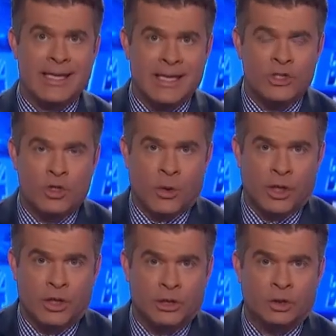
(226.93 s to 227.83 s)
into our
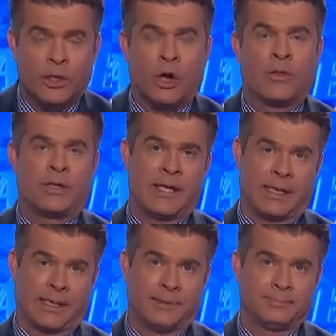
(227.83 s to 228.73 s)
country on the
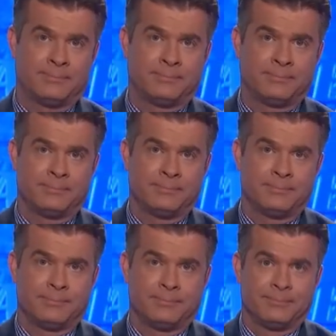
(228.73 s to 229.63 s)
daily.
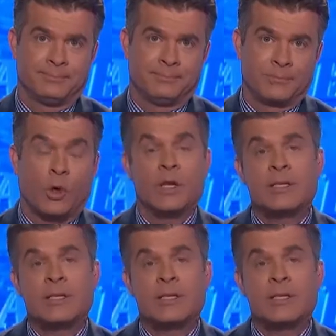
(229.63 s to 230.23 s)
According to